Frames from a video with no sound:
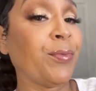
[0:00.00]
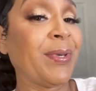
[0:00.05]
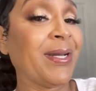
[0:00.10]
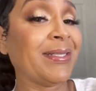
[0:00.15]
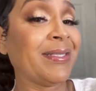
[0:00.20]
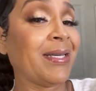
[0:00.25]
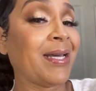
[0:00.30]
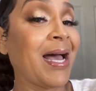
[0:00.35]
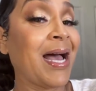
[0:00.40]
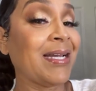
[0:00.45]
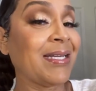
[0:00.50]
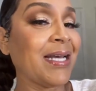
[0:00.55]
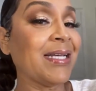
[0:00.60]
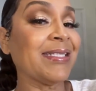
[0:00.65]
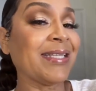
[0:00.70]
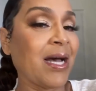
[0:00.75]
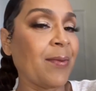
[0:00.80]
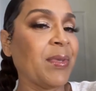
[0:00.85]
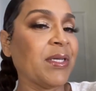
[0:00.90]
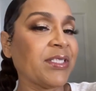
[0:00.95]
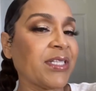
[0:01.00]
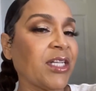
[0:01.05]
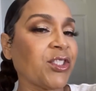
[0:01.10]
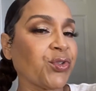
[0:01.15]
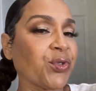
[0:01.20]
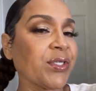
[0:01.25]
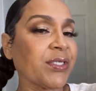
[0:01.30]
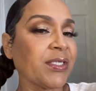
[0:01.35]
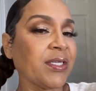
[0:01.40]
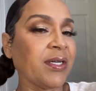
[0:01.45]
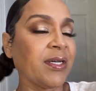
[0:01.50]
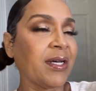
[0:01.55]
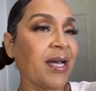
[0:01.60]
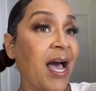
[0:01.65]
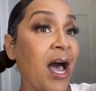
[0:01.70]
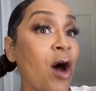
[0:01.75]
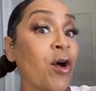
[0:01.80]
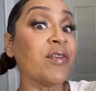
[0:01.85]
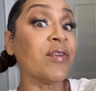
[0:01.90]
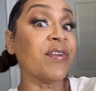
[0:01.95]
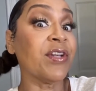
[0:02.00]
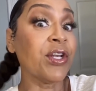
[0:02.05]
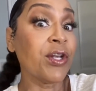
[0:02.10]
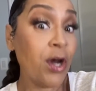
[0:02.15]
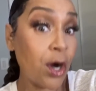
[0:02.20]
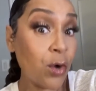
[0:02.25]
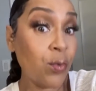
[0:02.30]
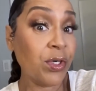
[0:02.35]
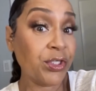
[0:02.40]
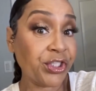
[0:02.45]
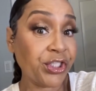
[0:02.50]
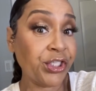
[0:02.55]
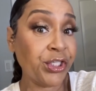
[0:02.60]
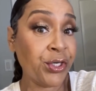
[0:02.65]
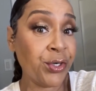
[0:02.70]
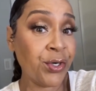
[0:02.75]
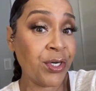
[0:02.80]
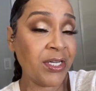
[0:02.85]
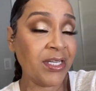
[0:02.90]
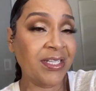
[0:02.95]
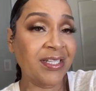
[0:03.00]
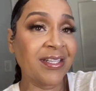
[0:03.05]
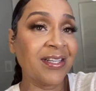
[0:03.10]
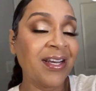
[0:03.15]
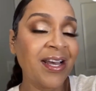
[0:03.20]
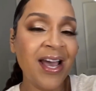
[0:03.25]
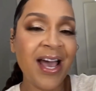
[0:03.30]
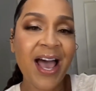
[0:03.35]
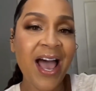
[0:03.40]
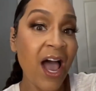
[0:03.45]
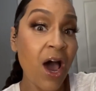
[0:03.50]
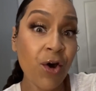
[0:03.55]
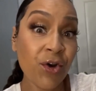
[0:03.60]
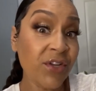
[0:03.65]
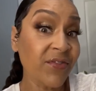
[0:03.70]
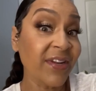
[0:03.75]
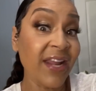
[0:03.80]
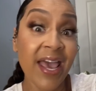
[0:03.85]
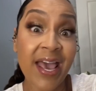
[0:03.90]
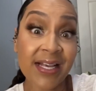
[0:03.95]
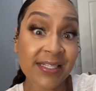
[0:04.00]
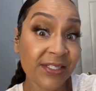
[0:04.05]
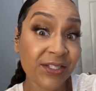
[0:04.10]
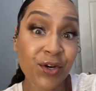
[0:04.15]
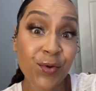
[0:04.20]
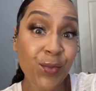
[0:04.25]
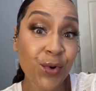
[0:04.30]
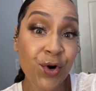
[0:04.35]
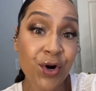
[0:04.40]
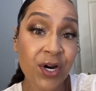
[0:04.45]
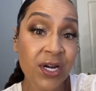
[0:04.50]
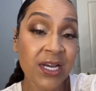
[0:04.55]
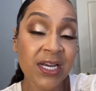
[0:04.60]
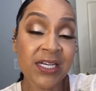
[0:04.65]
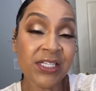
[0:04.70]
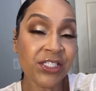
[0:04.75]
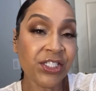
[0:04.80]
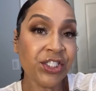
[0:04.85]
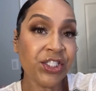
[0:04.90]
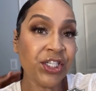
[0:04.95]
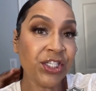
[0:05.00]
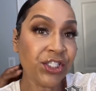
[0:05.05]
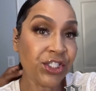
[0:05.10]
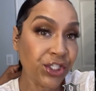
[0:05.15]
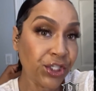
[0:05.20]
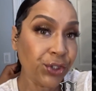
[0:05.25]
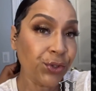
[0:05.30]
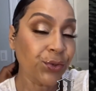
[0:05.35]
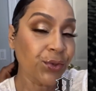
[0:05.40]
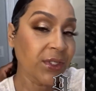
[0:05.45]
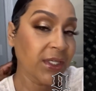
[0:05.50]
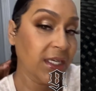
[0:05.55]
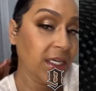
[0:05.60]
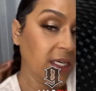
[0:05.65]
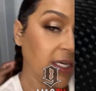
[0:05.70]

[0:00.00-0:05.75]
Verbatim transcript: doing right there. I, that's how much I trust her. I don't even know what she doing. I don't even ask no more. She just do.